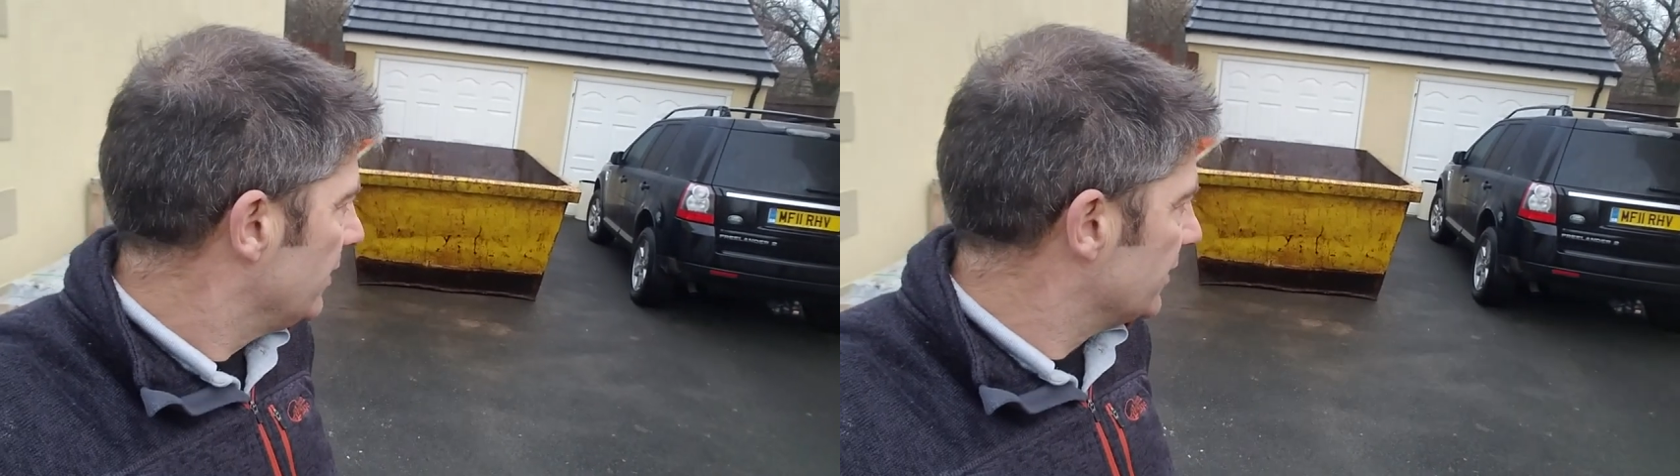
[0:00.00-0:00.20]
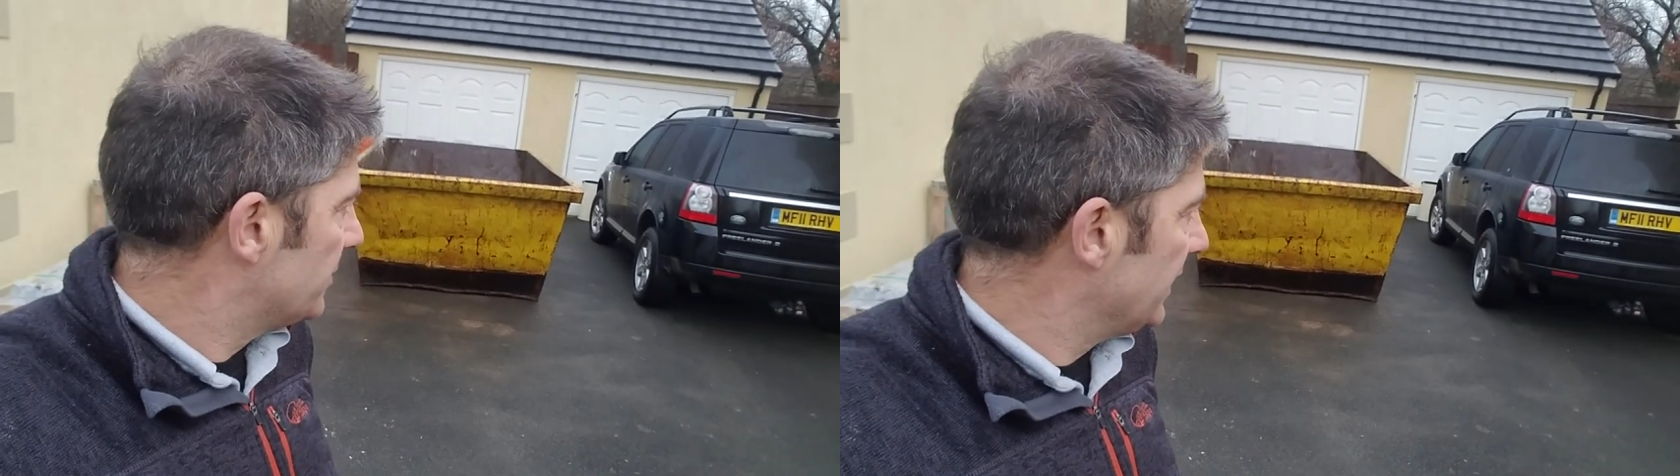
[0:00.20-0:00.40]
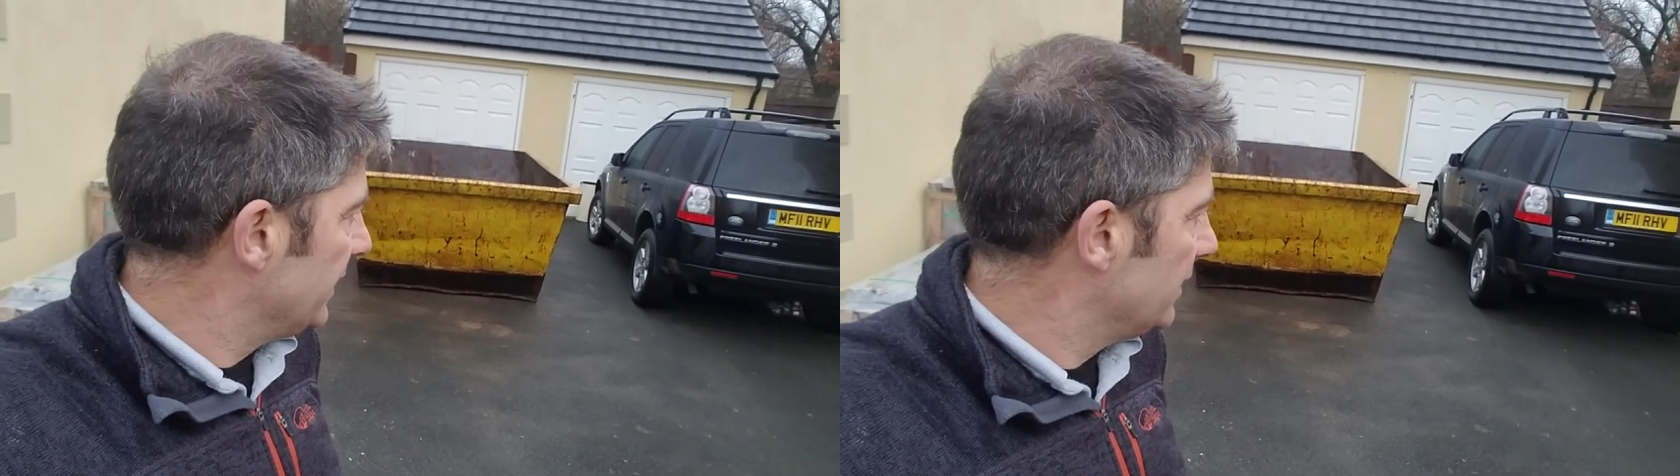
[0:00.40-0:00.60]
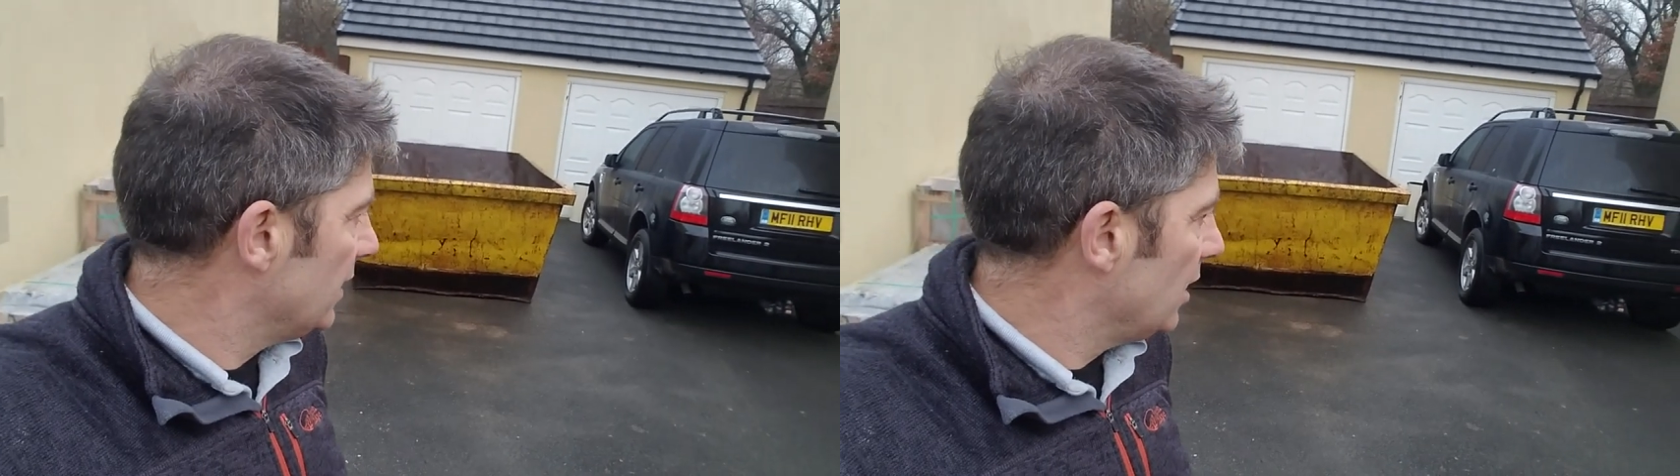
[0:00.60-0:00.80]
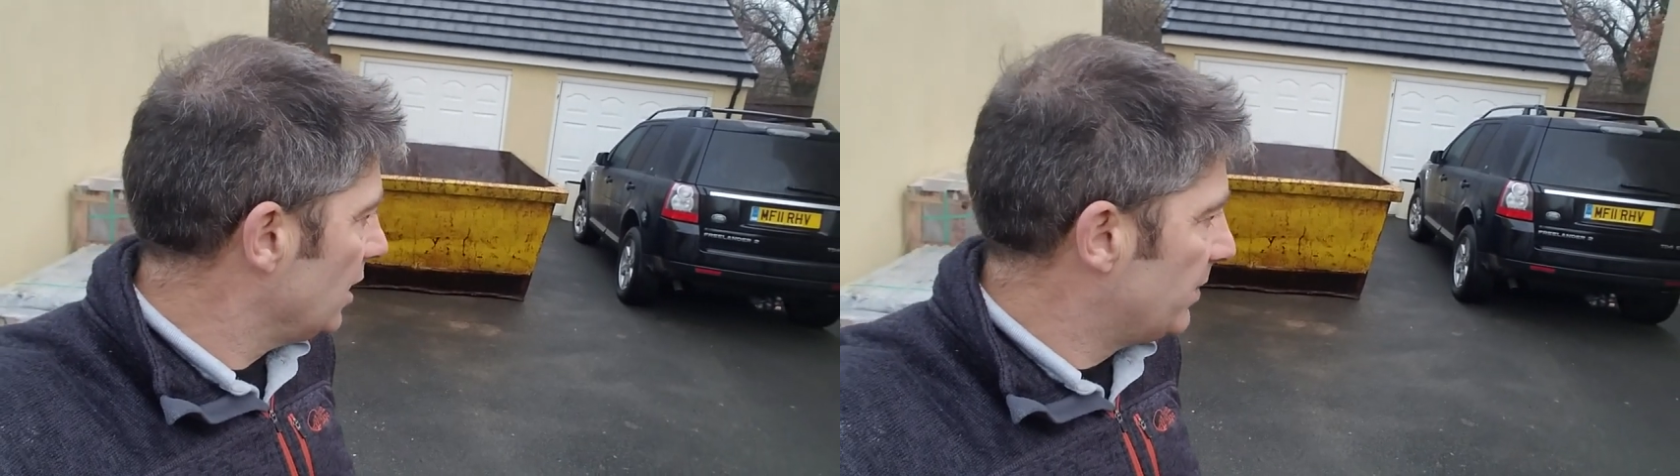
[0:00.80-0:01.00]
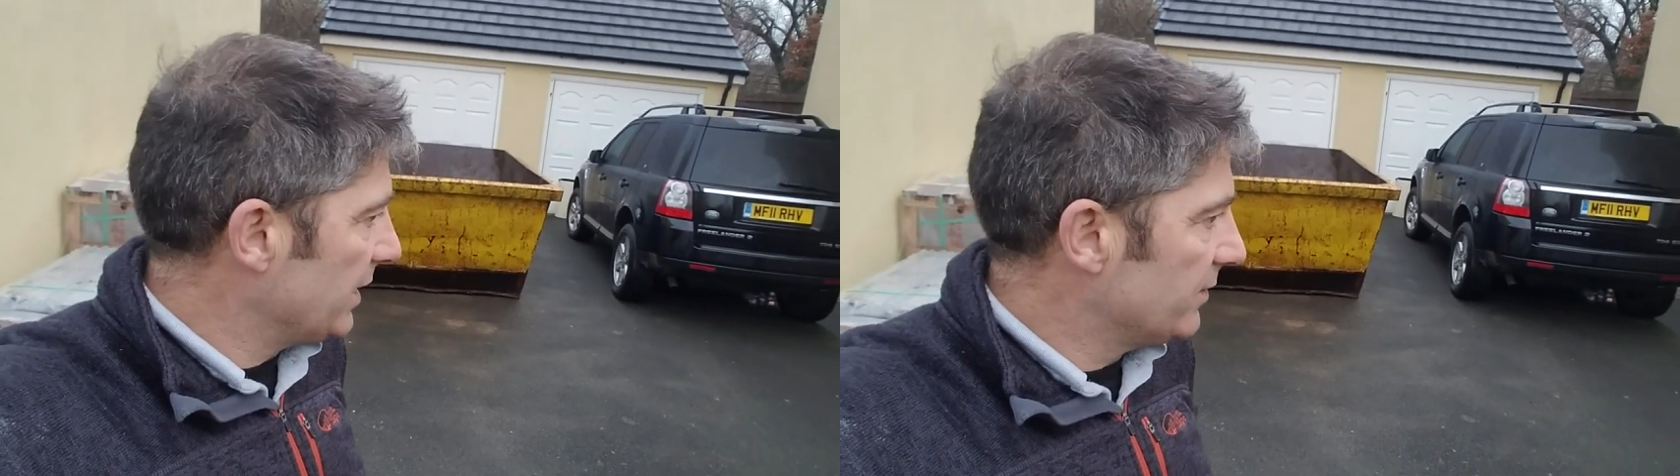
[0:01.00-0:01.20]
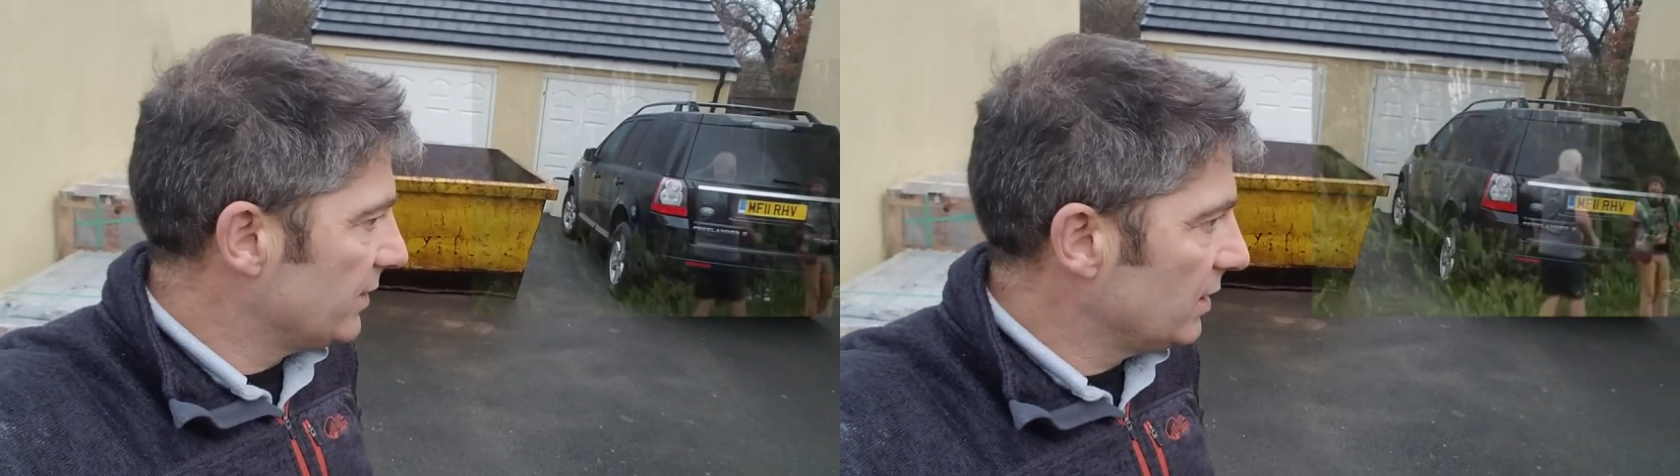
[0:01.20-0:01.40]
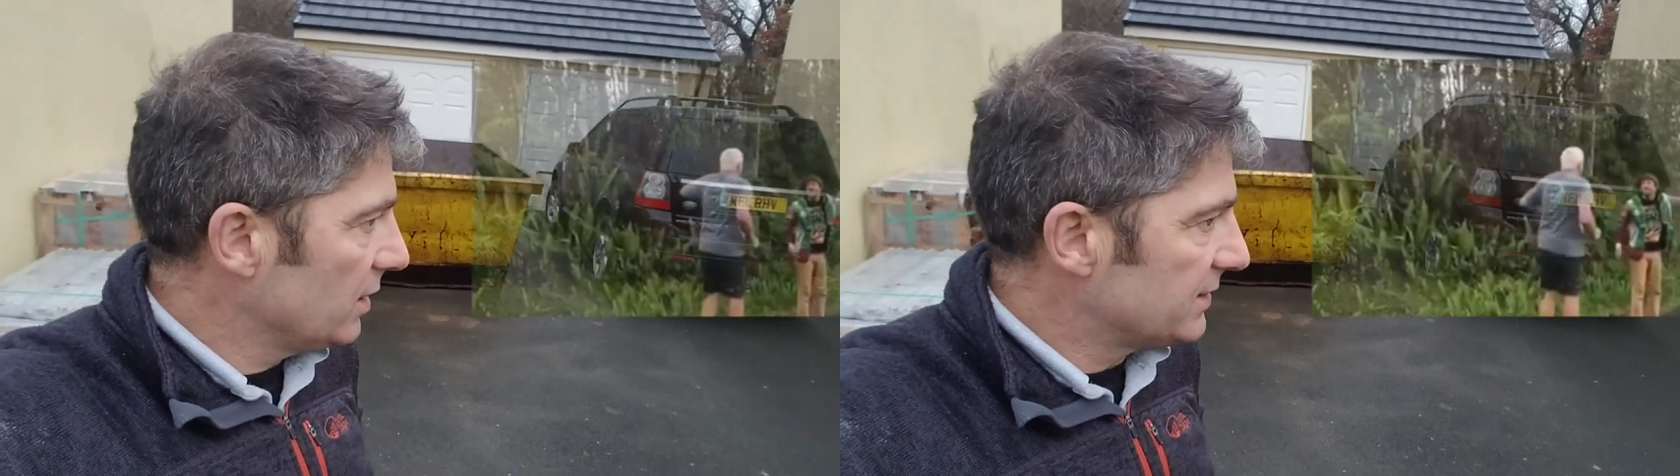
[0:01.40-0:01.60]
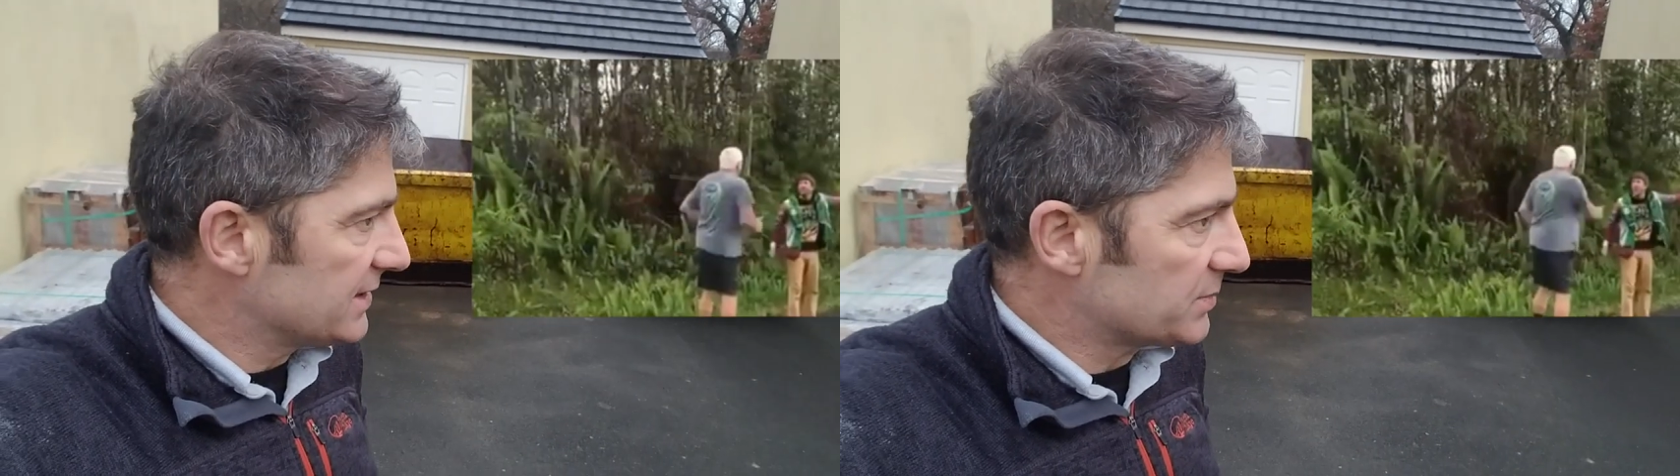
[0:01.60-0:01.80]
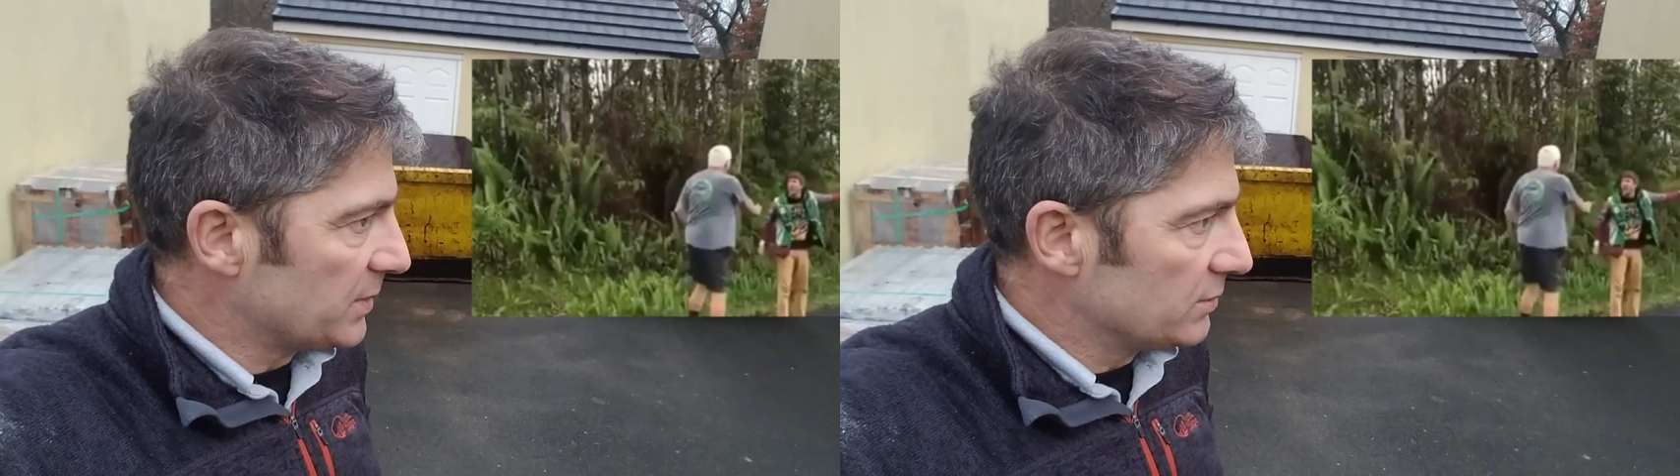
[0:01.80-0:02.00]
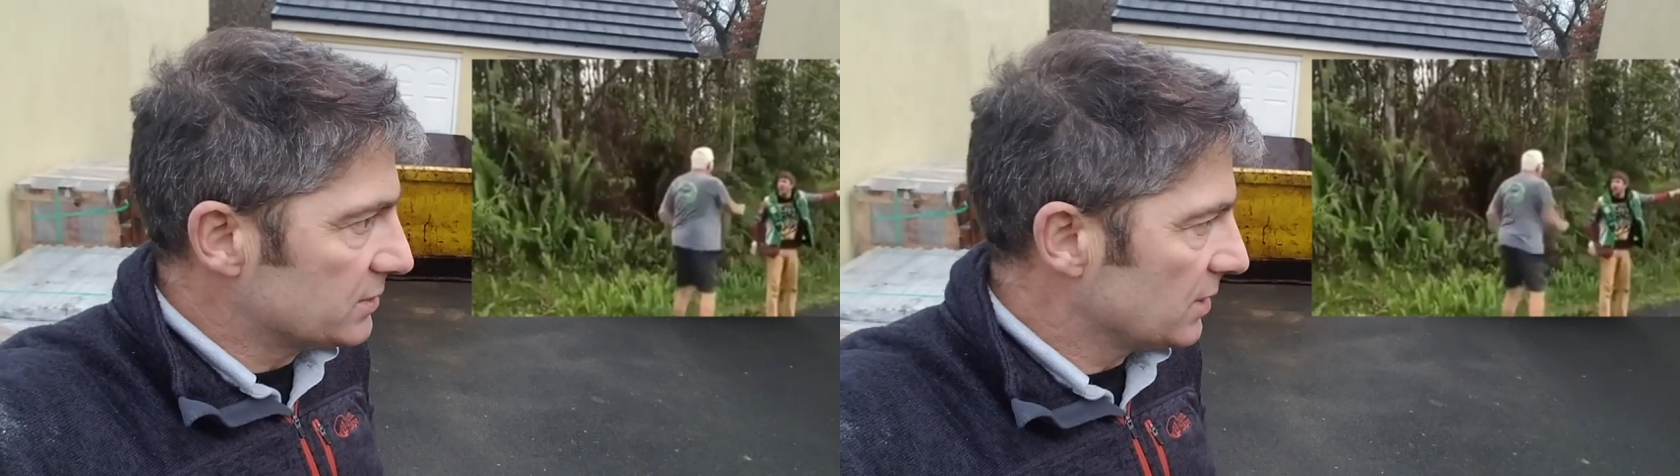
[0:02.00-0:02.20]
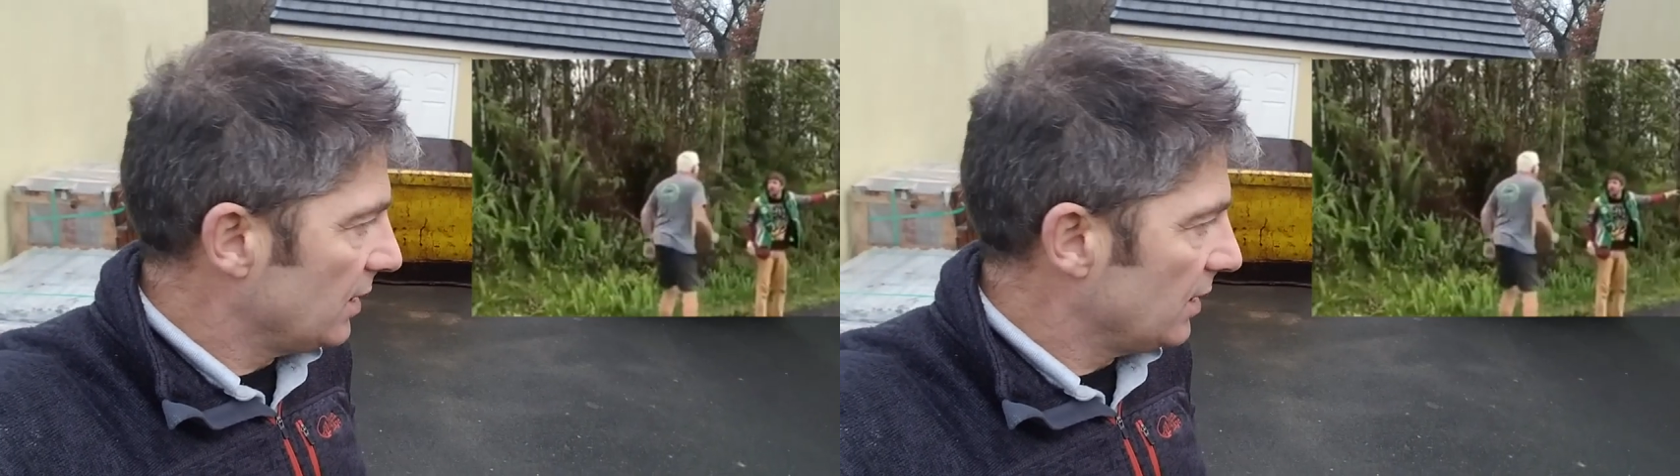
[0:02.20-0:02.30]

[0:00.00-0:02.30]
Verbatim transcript: there's been a bit of a dispute